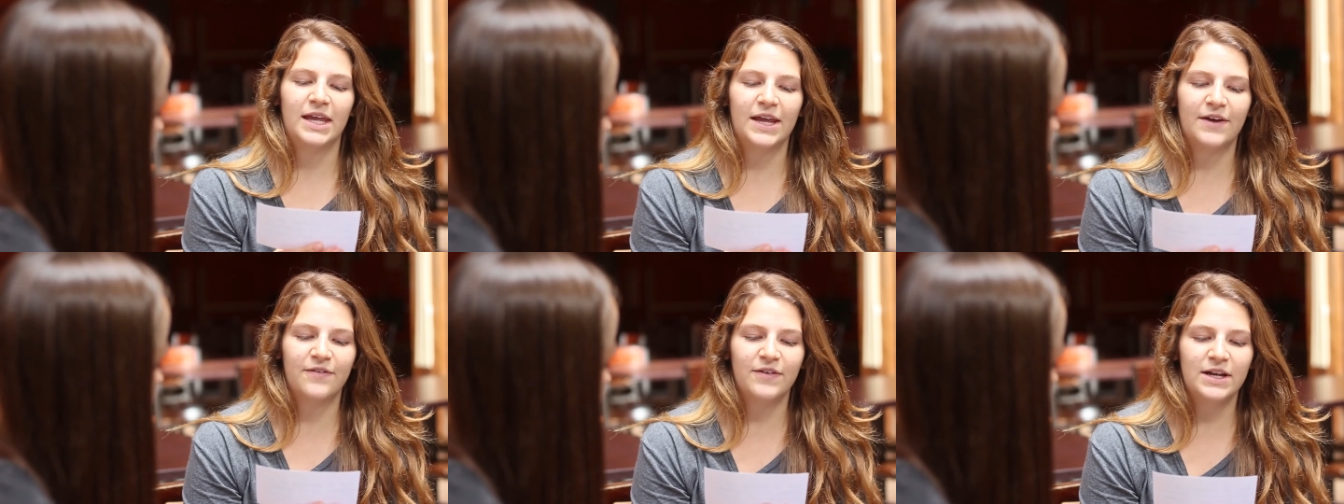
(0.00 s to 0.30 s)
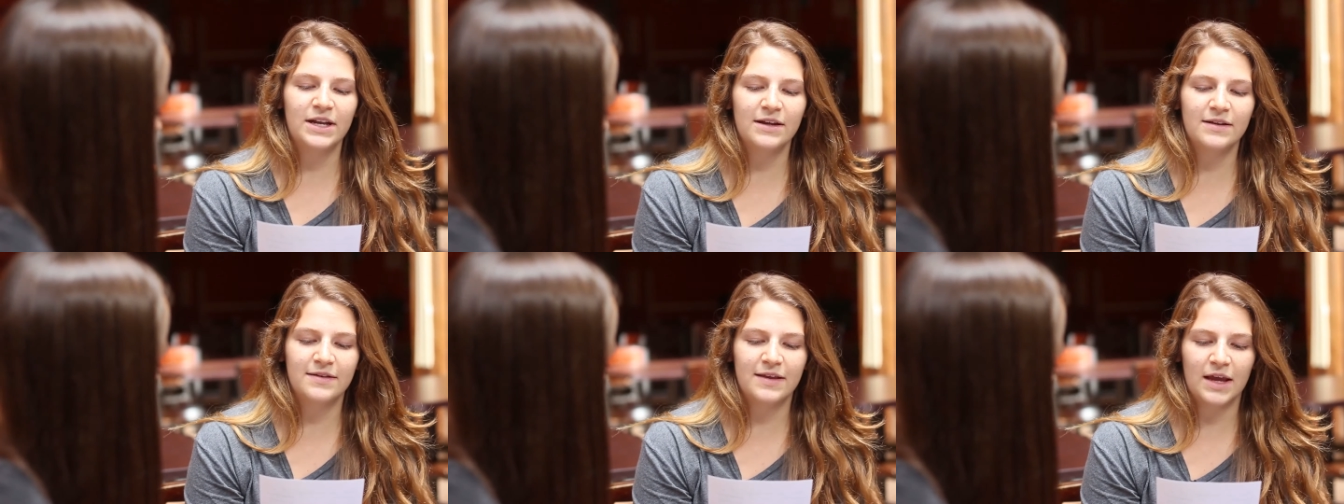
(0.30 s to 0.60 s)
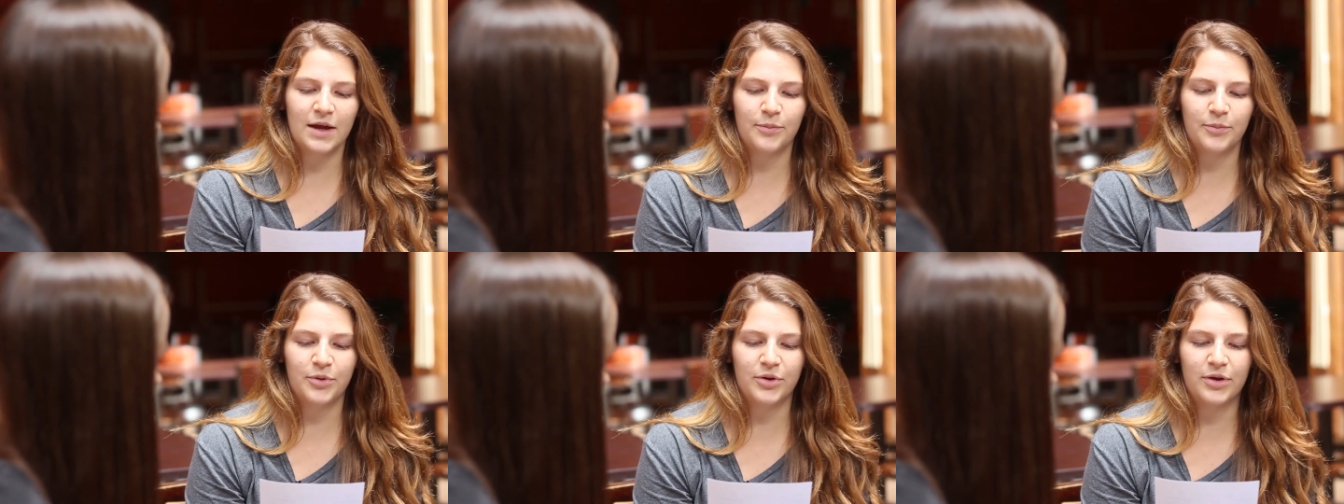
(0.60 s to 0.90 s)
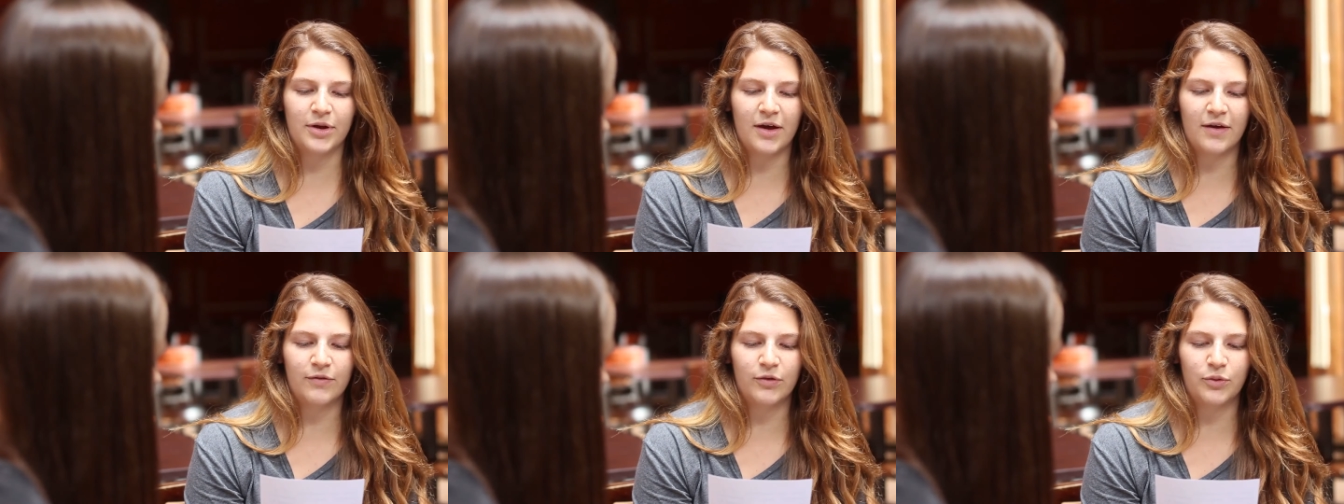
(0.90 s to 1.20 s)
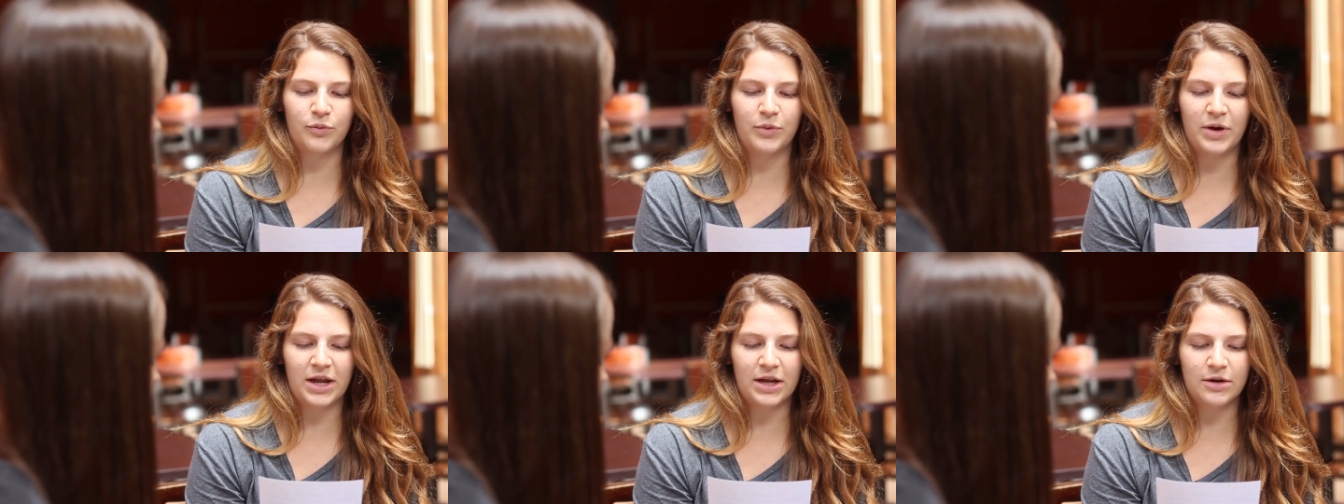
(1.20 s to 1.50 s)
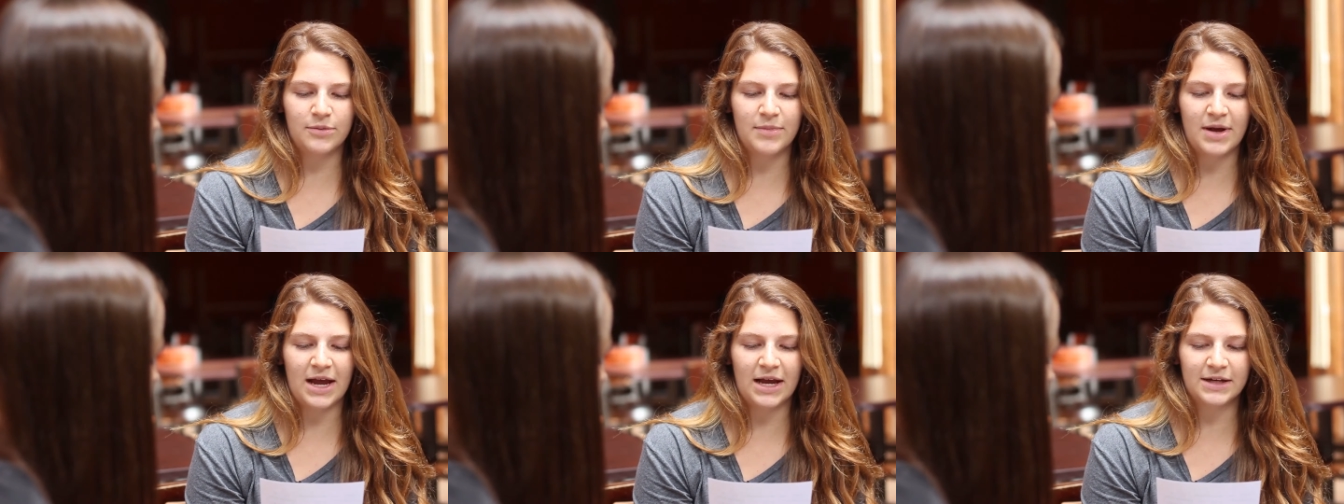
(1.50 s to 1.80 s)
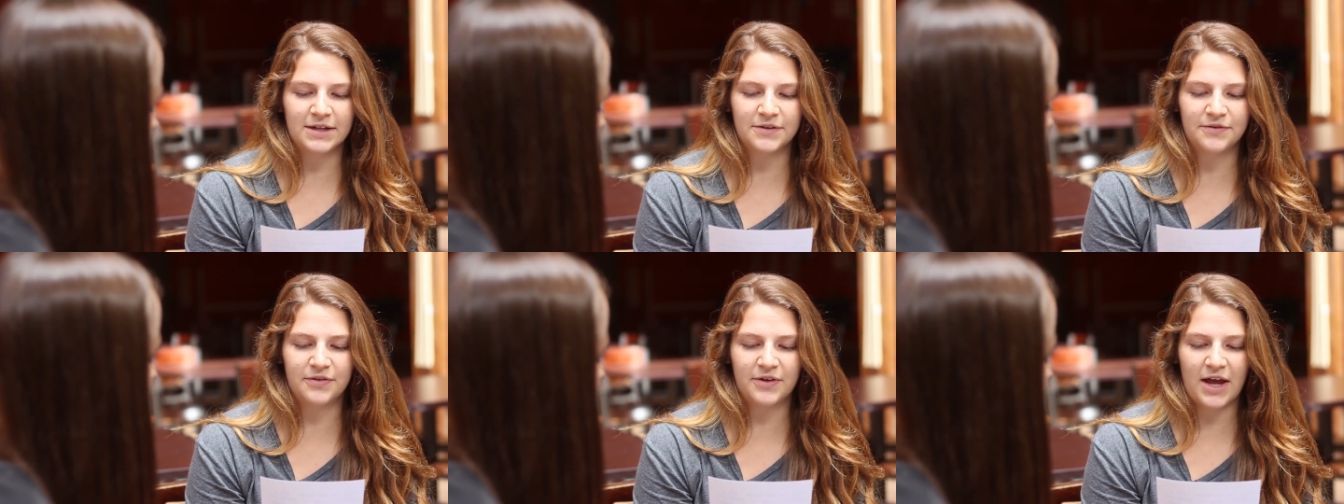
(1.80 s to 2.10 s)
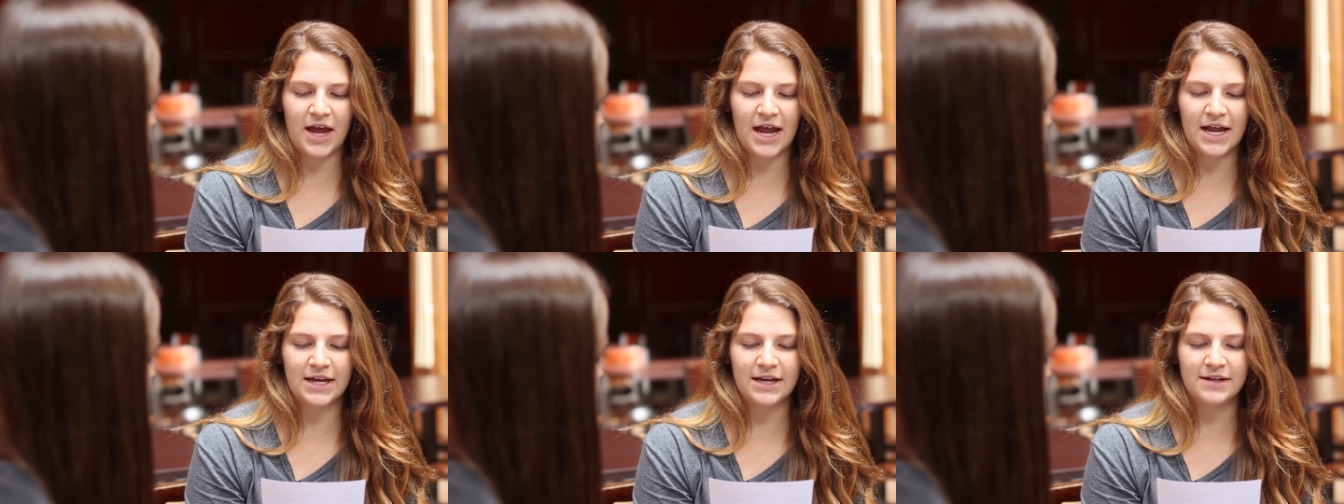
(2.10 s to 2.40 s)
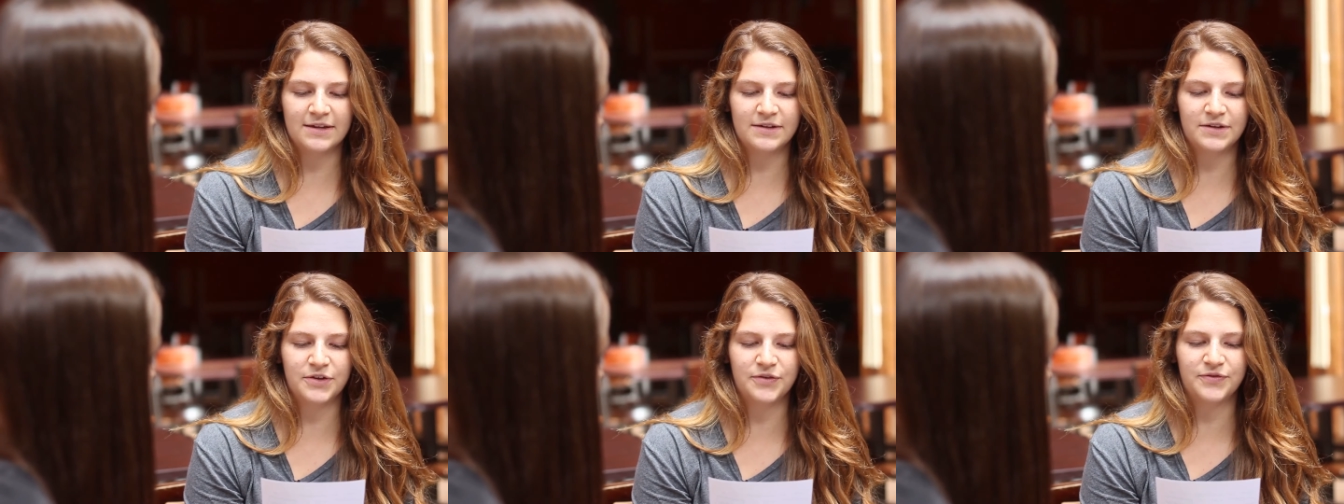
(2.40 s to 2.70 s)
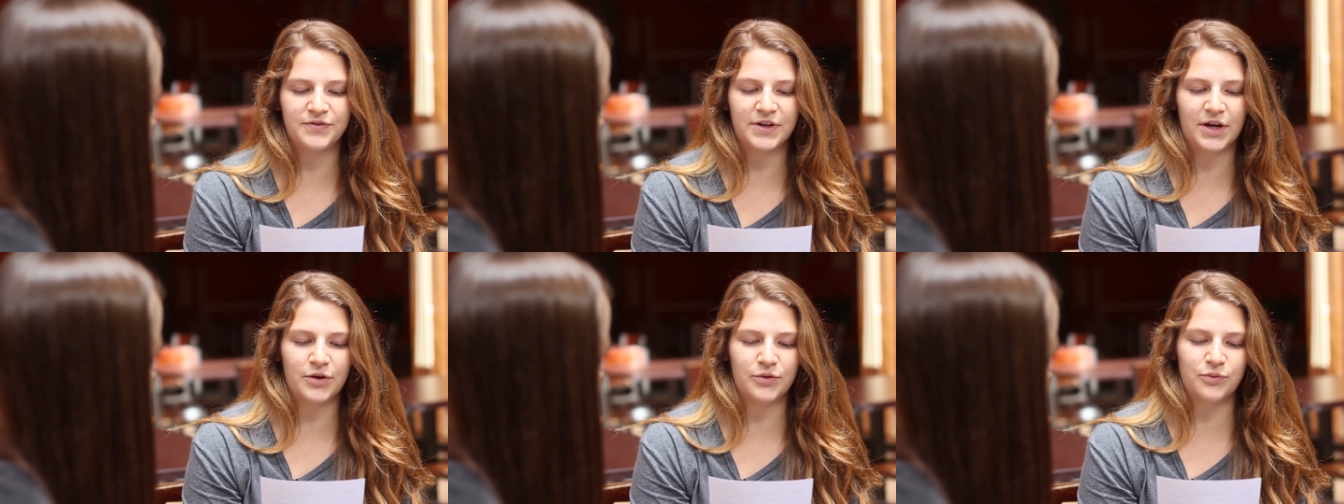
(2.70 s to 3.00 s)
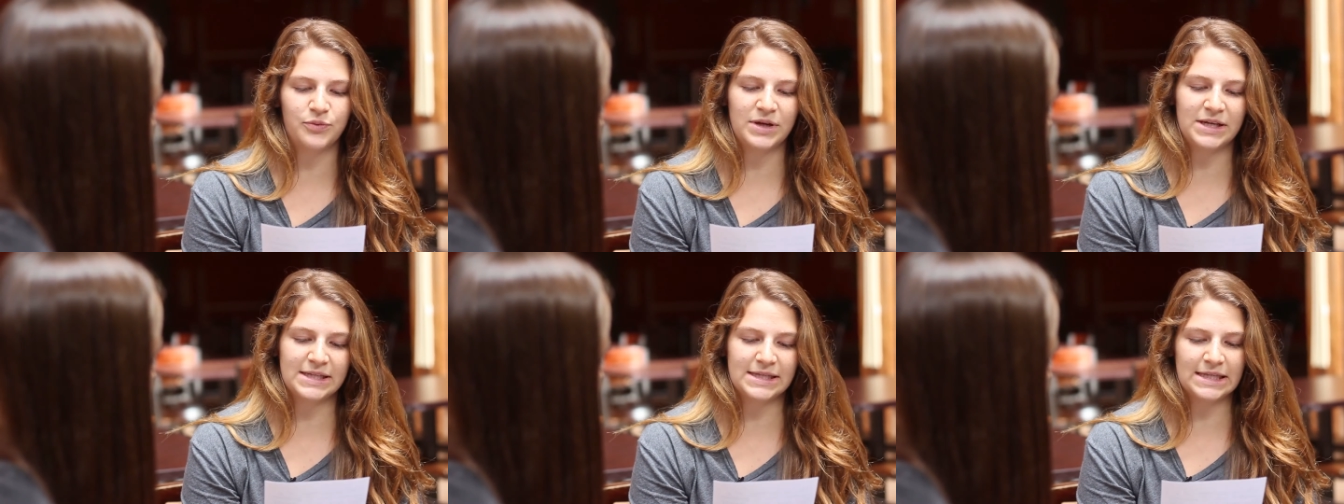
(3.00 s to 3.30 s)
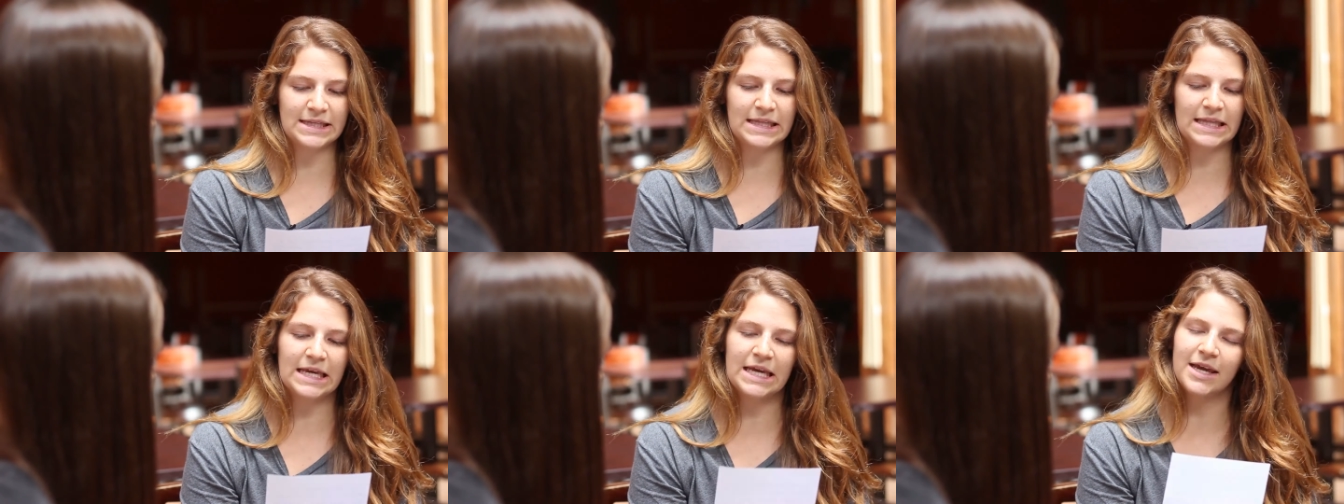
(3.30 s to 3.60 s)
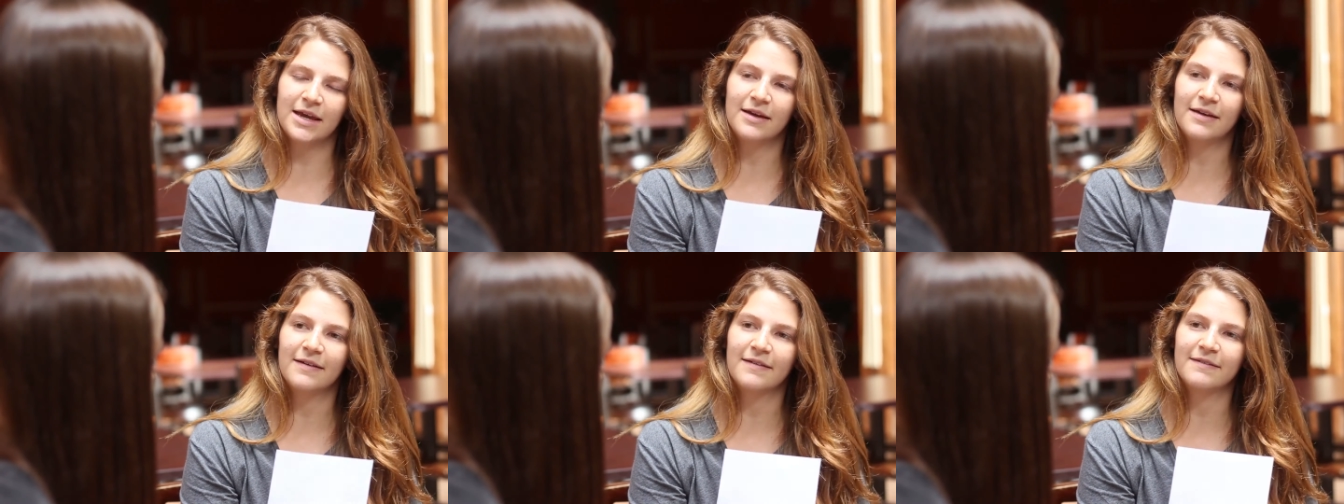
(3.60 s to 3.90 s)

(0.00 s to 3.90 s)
Give an example of a random act of kindness you've done recently.